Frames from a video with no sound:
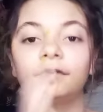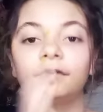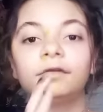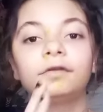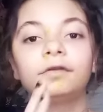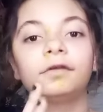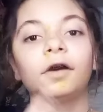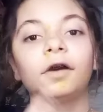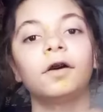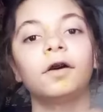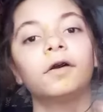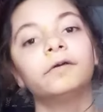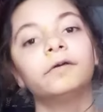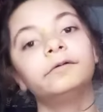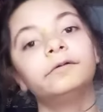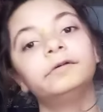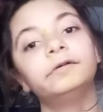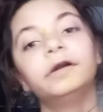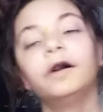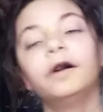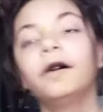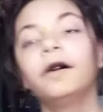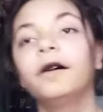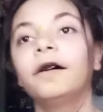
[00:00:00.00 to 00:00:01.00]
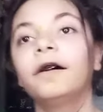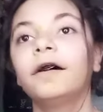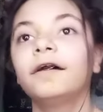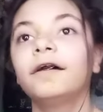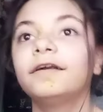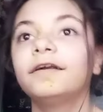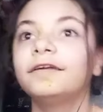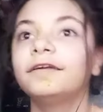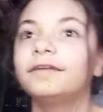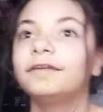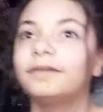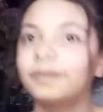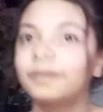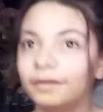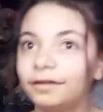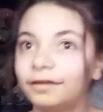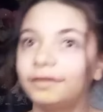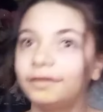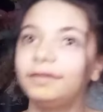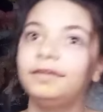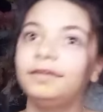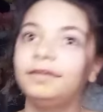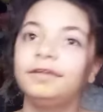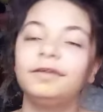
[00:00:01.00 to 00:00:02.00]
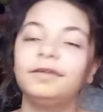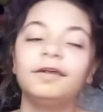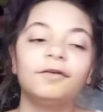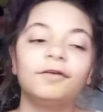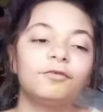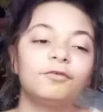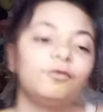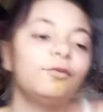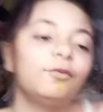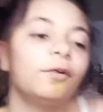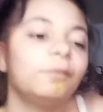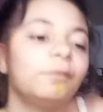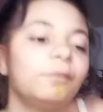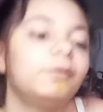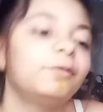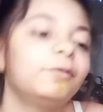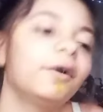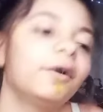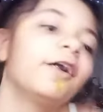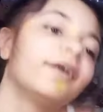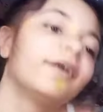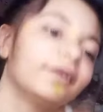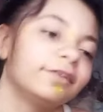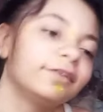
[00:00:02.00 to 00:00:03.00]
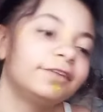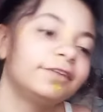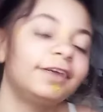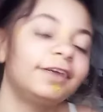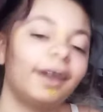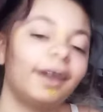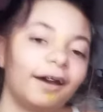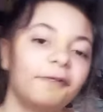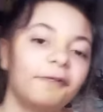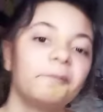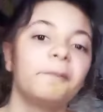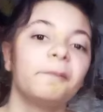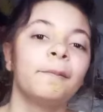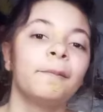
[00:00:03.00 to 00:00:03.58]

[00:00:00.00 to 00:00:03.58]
So, if we want me to be honest, yeah.